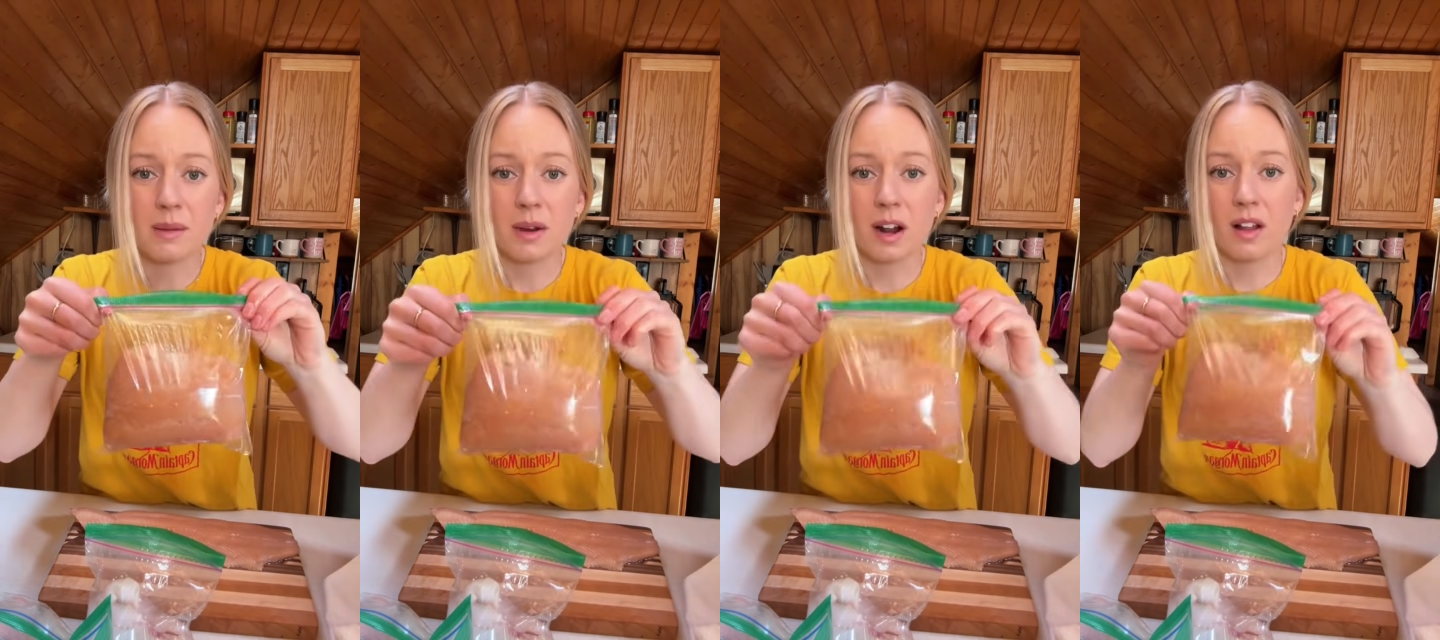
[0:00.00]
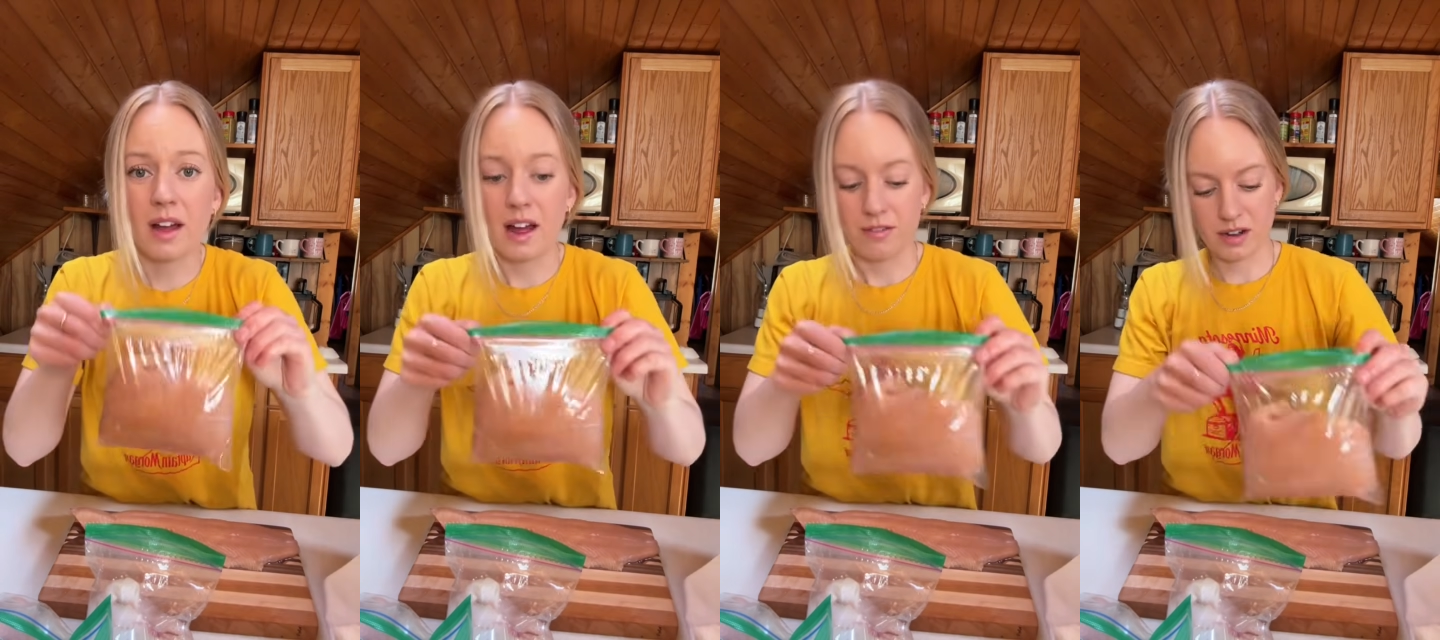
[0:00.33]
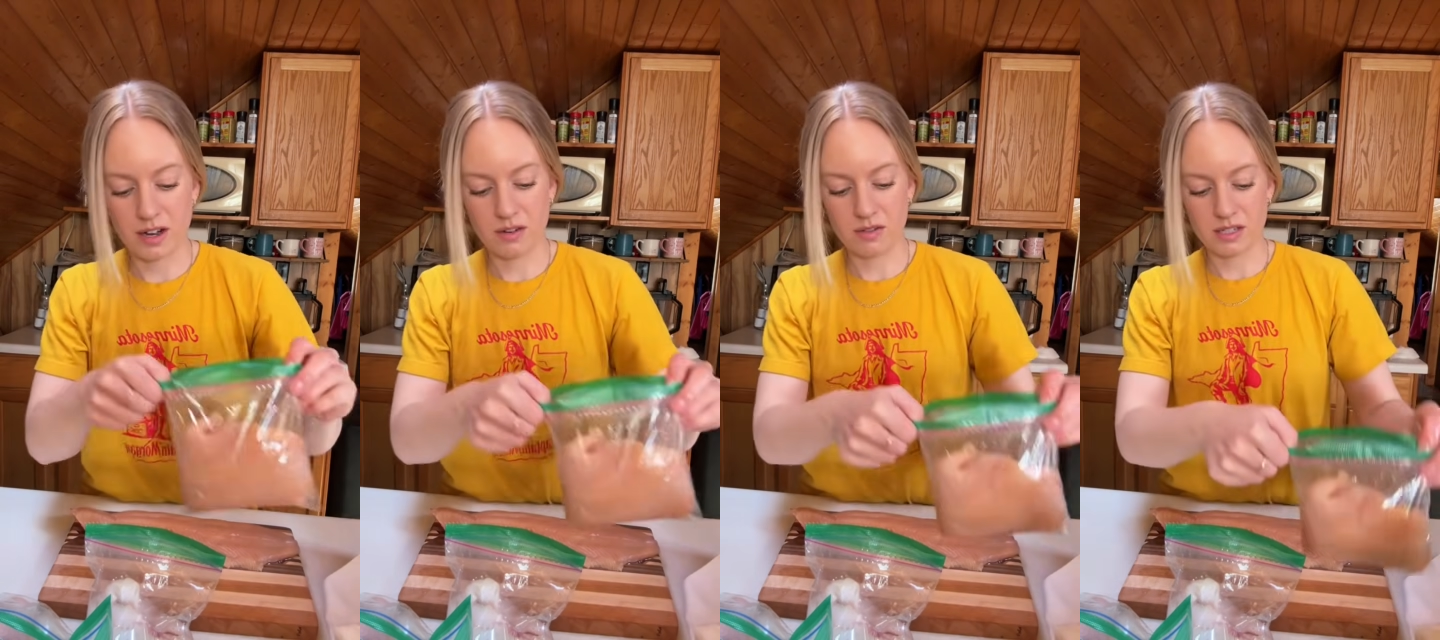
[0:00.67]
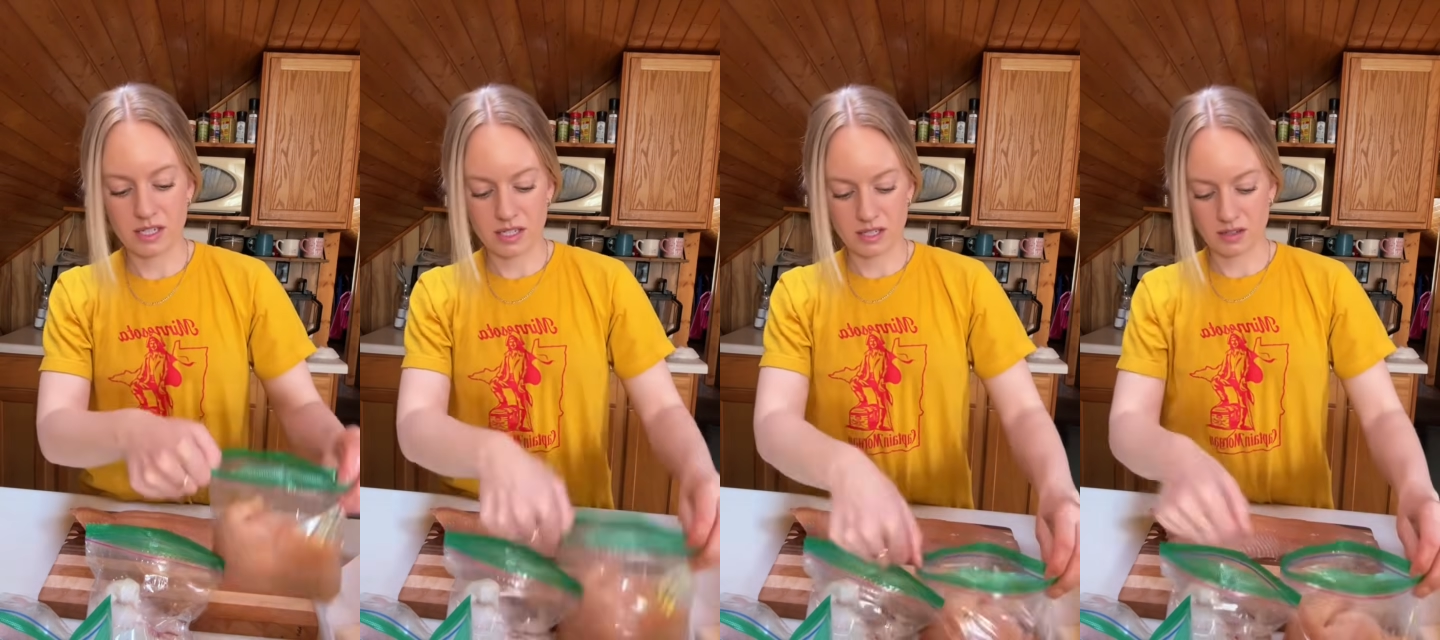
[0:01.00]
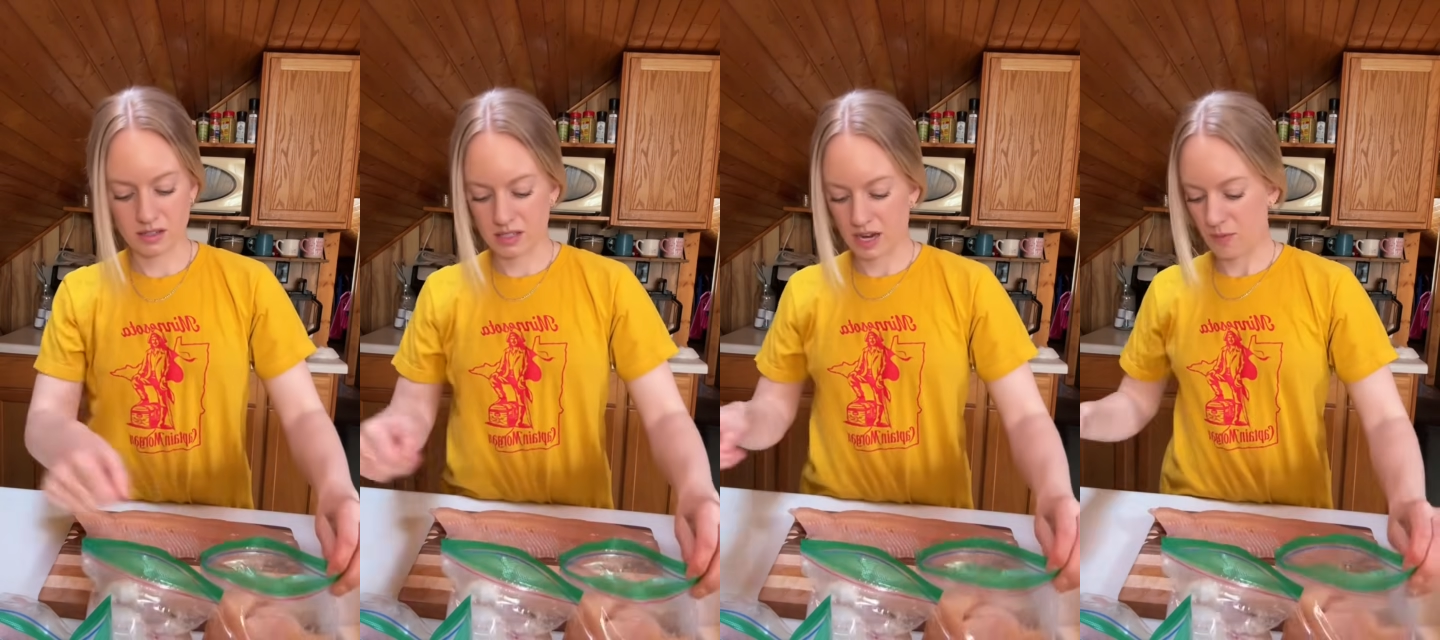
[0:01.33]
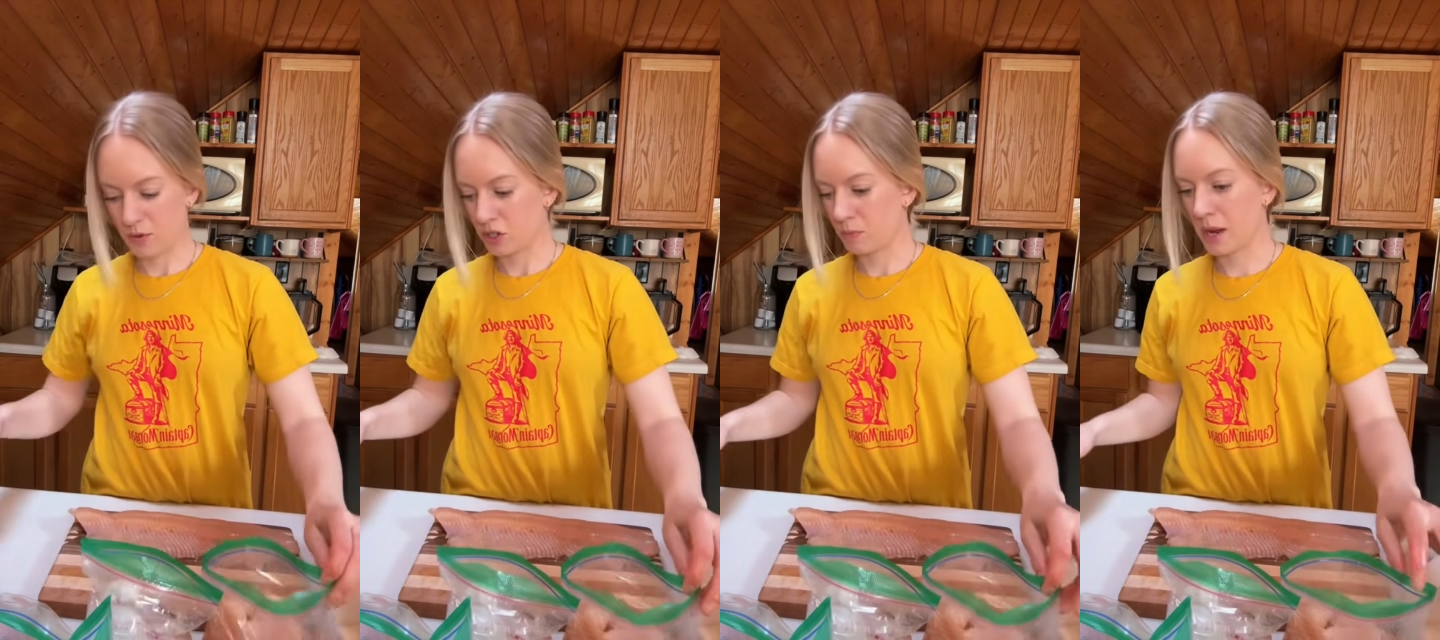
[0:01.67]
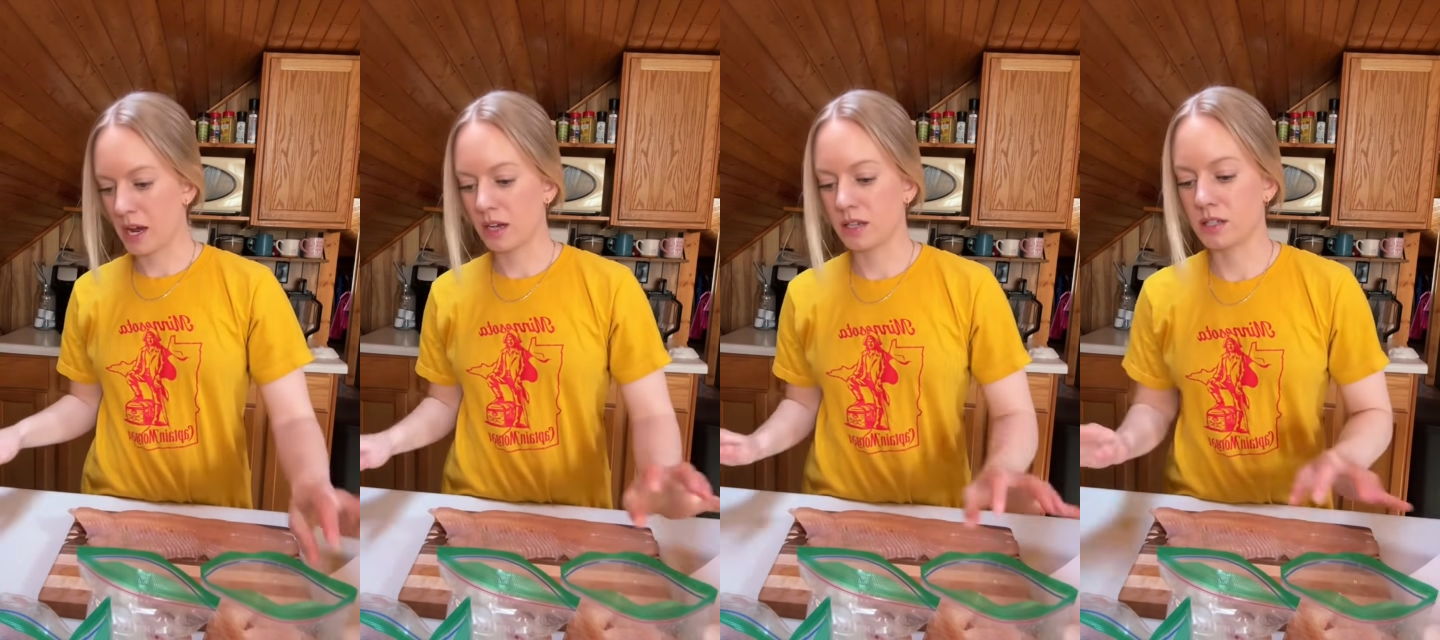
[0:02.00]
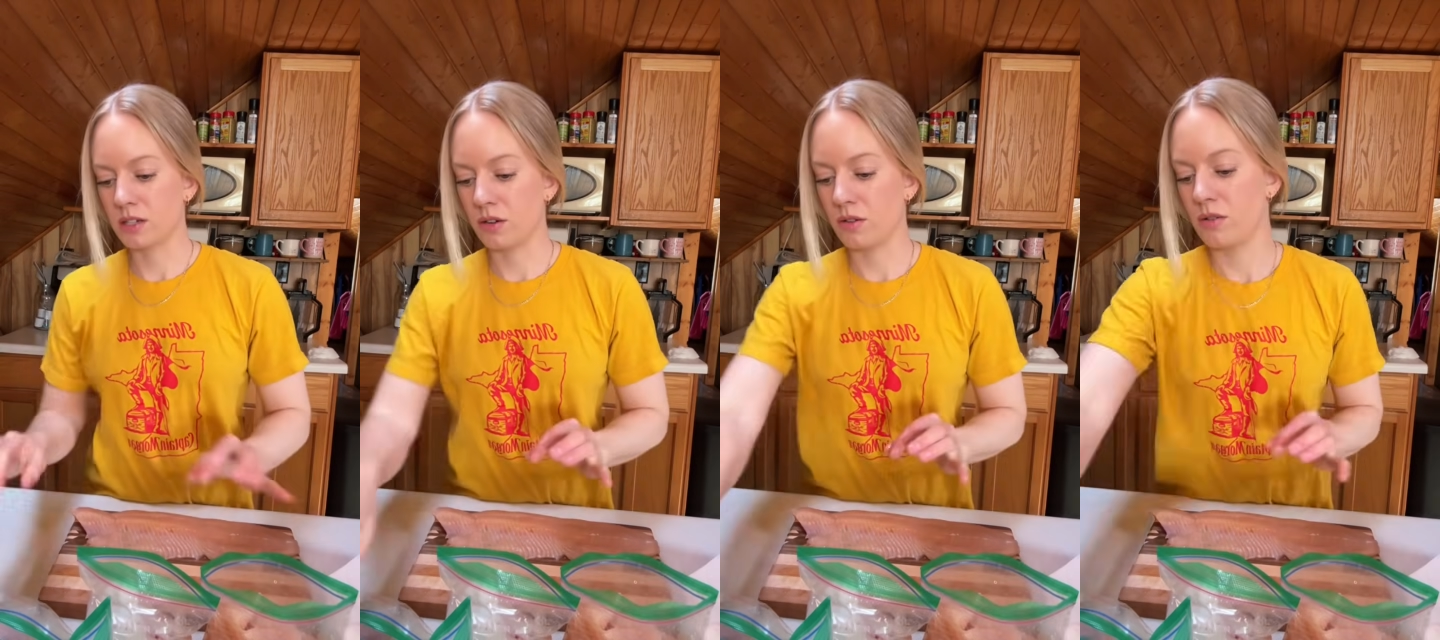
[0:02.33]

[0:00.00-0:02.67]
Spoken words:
but all I have right now is these little sandwich bags, so